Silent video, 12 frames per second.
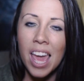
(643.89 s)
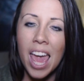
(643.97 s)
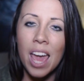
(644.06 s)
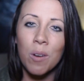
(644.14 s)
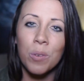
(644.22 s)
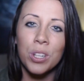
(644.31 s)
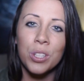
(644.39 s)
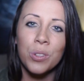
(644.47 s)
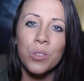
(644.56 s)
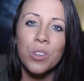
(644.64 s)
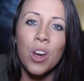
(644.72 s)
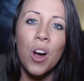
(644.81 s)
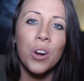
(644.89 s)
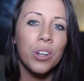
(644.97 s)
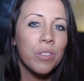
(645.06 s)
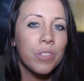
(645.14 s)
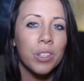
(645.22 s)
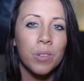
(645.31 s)
And when you know
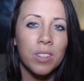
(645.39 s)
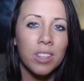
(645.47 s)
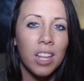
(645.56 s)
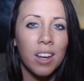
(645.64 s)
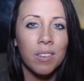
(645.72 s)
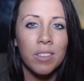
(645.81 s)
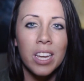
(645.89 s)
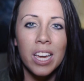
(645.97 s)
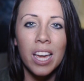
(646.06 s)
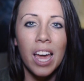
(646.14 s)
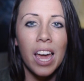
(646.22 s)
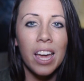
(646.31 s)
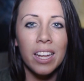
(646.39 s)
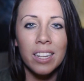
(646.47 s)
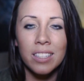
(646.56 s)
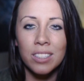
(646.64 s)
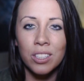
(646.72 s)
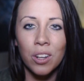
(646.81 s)
you're filled with love
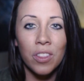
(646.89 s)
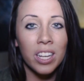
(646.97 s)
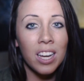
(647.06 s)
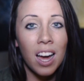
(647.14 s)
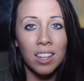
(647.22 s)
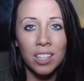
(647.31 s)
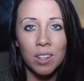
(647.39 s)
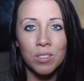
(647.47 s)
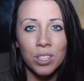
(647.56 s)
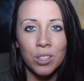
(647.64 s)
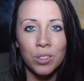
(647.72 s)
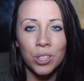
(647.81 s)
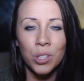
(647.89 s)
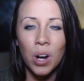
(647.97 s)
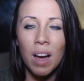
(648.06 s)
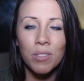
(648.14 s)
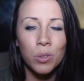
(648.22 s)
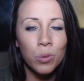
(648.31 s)
and you know that God loves you, you don't
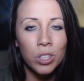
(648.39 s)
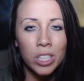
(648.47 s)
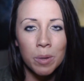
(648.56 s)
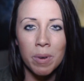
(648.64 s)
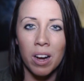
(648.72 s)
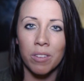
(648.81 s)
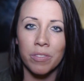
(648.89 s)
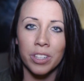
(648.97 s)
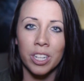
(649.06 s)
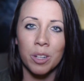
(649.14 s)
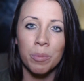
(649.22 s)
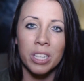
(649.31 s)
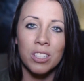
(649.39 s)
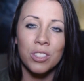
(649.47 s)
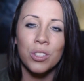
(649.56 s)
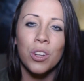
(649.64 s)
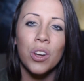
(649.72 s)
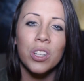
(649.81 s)
have to worry about fear because
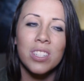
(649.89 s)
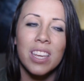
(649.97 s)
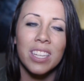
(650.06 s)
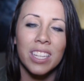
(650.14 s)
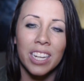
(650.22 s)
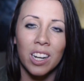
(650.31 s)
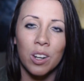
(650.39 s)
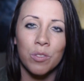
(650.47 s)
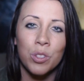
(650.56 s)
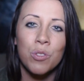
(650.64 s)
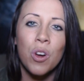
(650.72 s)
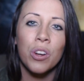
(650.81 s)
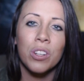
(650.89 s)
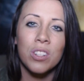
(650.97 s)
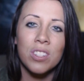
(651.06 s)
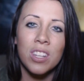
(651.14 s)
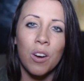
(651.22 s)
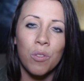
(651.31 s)
you know you're taken care of. You know your
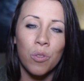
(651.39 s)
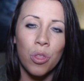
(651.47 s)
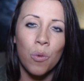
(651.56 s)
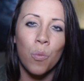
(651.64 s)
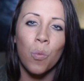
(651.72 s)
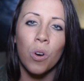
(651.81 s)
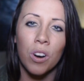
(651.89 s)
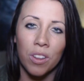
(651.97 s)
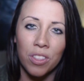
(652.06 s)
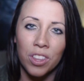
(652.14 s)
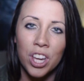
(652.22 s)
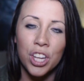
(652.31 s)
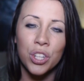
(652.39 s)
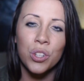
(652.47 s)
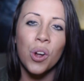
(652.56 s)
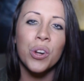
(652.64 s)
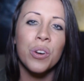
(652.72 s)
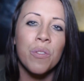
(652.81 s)
self-worth. You
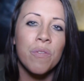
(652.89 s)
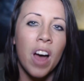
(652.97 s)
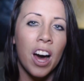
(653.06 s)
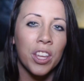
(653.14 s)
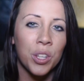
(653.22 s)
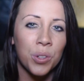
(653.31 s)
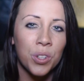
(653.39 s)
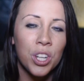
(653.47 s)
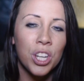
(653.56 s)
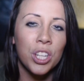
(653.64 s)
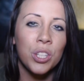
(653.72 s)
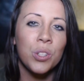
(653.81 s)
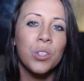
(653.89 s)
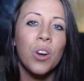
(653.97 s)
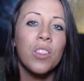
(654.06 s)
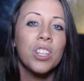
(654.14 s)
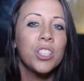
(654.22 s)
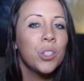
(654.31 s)
know your value. You
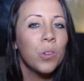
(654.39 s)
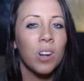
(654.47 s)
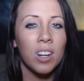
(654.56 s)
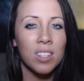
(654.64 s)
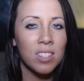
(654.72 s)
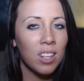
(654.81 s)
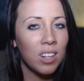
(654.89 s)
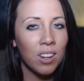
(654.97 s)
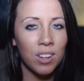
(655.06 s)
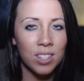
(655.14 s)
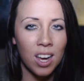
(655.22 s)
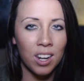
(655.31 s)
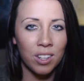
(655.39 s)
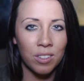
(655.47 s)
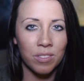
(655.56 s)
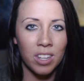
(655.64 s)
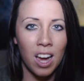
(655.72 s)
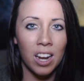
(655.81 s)
know that you are a son or daughter
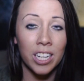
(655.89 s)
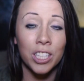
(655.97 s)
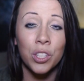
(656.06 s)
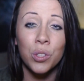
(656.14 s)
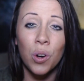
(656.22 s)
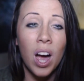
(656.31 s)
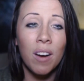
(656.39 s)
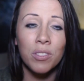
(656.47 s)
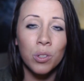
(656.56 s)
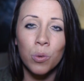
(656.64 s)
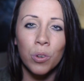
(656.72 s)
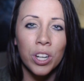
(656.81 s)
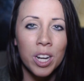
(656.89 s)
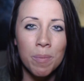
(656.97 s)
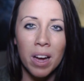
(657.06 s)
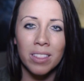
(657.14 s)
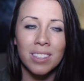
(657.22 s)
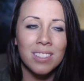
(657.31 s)
of God, and you don't have to worry
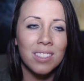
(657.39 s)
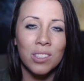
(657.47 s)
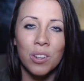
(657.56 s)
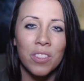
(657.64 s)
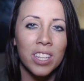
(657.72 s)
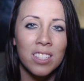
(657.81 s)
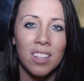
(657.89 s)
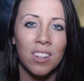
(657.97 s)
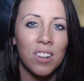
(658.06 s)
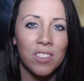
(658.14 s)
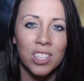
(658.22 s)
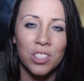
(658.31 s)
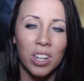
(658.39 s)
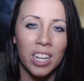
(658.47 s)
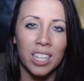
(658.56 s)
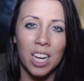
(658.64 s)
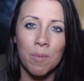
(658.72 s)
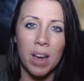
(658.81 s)
about these little things on earth that
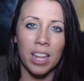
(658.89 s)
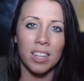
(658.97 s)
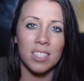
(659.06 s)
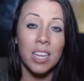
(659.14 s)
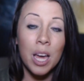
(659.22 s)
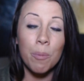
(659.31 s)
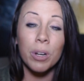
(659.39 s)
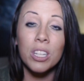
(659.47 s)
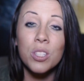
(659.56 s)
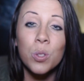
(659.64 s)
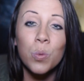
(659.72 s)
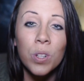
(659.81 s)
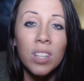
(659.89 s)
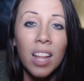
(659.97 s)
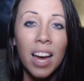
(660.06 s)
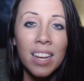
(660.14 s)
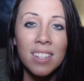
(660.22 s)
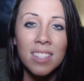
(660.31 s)
try to come at us, because you
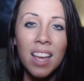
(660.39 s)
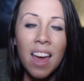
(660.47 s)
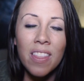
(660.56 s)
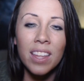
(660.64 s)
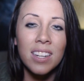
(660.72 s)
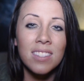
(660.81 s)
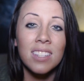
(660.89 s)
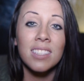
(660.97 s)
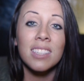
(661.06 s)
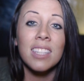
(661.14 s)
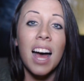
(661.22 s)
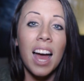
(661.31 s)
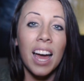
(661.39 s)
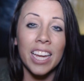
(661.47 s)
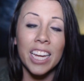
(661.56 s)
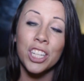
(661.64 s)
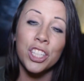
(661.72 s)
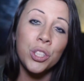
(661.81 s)
realize that it's a
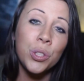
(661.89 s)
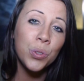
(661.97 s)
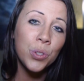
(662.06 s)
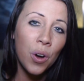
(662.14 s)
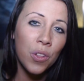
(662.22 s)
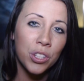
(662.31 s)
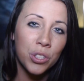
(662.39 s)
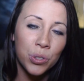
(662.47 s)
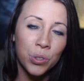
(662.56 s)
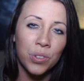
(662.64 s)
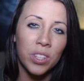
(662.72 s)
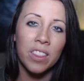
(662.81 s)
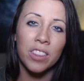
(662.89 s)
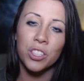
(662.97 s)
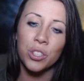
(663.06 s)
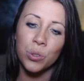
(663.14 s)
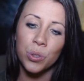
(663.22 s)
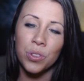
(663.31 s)
lie and know the truth, and the
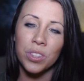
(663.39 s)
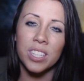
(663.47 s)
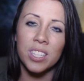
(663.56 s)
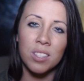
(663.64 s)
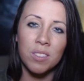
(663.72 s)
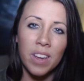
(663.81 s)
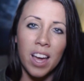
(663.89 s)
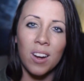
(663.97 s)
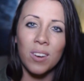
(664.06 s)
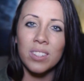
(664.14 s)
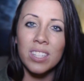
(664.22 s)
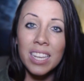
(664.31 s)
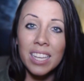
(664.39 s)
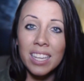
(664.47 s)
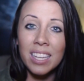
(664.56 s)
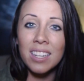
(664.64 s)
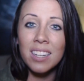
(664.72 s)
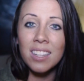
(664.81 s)
truth is found
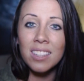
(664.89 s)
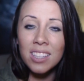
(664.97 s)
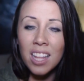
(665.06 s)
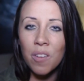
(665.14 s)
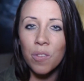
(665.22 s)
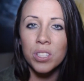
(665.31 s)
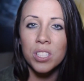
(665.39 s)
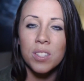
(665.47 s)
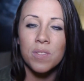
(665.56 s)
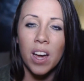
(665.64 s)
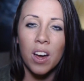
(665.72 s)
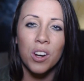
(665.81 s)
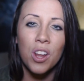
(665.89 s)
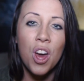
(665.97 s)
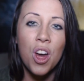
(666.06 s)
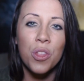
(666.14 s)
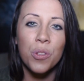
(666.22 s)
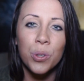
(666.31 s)
in love, which is found
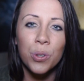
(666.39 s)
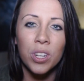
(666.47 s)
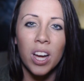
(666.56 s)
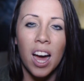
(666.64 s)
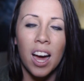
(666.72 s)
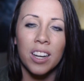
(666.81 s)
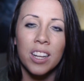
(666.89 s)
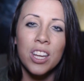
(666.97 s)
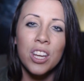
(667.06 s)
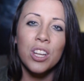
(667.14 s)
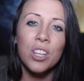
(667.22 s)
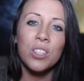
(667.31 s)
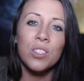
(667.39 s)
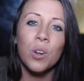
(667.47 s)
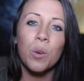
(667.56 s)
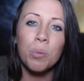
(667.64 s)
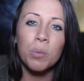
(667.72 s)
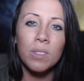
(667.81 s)
through God.
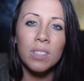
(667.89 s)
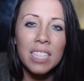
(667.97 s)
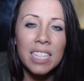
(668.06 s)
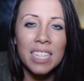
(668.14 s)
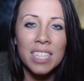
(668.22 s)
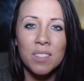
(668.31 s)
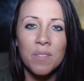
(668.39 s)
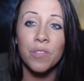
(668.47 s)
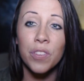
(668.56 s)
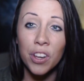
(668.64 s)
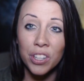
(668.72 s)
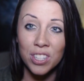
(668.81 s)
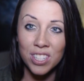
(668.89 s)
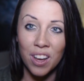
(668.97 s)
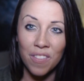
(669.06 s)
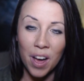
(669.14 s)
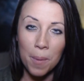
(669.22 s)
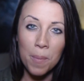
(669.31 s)
So please fill
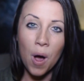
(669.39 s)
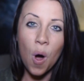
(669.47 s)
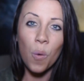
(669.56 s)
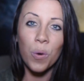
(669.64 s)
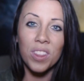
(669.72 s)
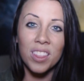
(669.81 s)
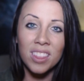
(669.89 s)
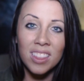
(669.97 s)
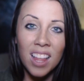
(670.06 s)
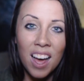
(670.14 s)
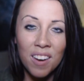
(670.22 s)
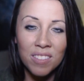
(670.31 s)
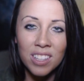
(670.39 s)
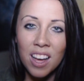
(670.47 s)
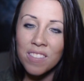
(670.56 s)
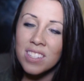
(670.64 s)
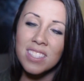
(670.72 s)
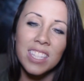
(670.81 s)
yourself up with love.
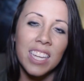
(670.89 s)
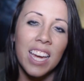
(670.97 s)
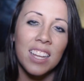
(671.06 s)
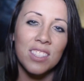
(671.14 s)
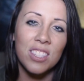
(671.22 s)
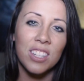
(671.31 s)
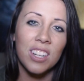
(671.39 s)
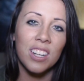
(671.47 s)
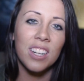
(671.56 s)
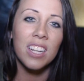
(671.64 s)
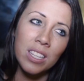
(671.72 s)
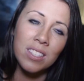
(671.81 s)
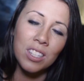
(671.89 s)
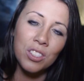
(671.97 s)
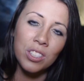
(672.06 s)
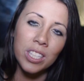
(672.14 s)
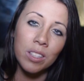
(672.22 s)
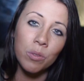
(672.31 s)
Love is the answer.
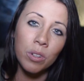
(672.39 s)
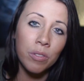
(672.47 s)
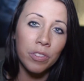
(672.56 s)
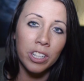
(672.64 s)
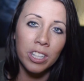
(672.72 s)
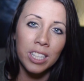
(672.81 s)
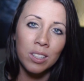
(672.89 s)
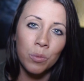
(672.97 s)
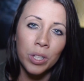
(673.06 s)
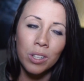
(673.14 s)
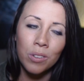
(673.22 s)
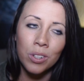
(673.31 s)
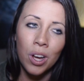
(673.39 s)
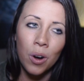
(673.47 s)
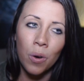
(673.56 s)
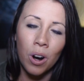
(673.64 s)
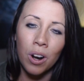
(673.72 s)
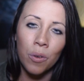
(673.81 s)
Essentially, if we're fearing, we don't
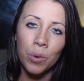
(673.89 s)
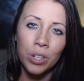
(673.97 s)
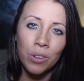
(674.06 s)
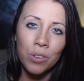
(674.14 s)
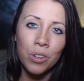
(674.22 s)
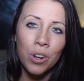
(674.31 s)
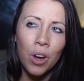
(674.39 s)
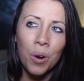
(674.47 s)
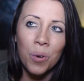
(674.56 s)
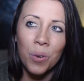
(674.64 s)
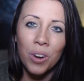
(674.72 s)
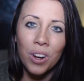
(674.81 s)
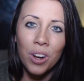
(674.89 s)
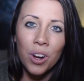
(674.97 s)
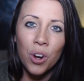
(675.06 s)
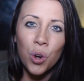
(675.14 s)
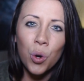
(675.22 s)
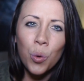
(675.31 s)
know
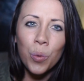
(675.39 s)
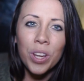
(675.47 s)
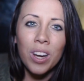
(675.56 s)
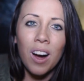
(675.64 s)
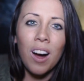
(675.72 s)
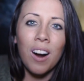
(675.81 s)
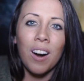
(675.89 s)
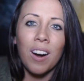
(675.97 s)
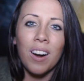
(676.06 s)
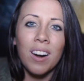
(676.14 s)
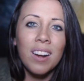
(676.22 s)
who we are.